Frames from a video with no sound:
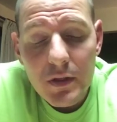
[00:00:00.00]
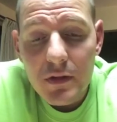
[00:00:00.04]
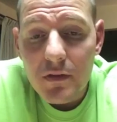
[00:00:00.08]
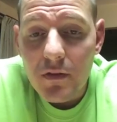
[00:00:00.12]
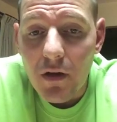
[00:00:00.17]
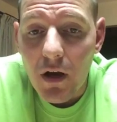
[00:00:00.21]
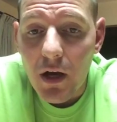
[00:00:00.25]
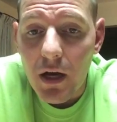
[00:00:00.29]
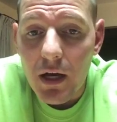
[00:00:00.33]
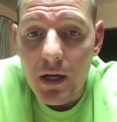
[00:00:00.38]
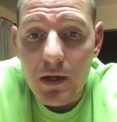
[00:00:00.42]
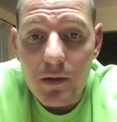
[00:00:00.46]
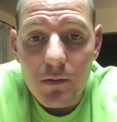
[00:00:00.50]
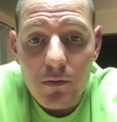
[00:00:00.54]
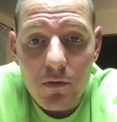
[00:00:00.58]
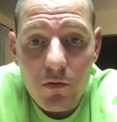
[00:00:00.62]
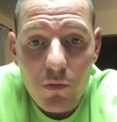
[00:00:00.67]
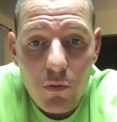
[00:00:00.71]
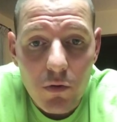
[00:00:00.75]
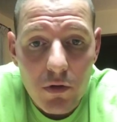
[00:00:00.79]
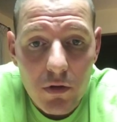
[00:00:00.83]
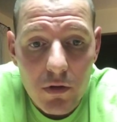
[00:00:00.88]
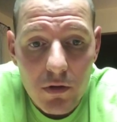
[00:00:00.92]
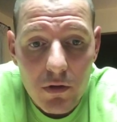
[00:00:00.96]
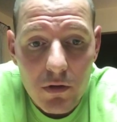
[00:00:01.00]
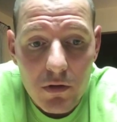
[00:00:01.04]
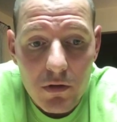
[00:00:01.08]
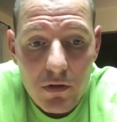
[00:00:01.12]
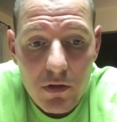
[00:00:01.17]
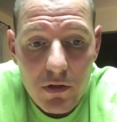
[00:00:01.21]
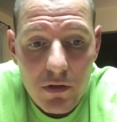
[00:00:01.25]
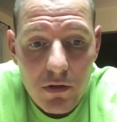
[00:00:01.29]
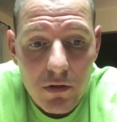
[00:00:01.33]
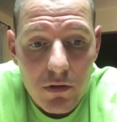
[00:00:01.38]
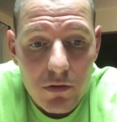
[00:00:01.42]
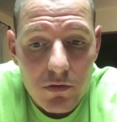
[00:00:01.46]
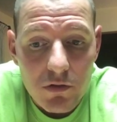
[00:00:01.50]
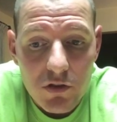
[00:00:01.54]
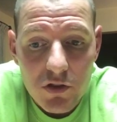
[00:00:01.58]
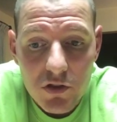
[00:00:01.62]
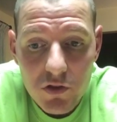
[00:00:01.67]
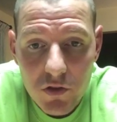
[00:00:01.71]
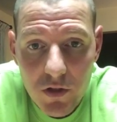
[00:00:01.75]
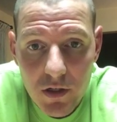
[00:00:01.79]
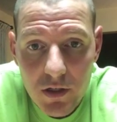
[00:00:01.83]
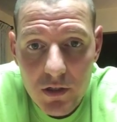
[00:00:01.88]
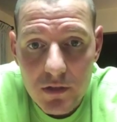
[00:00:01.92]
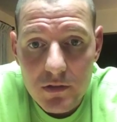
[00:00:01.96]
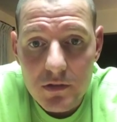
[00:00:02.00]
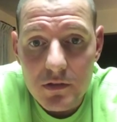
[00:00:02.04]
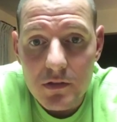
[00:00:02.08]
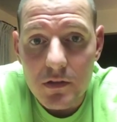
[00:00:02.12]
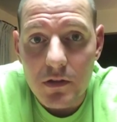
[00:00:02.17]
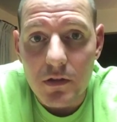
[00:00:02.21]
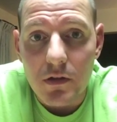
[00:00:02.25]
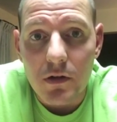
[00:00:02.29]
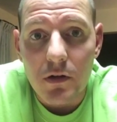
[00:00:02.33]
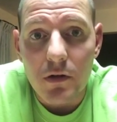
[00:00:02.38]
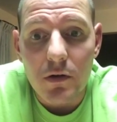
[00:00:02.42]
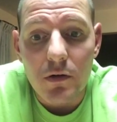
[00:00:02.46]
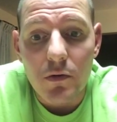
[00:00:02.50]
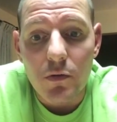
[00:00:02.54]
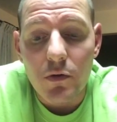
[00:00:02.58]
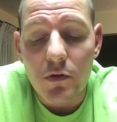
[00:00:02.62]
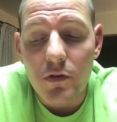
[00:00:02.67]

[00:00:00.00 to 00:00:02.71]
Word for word: been times where, you know, stress, you know,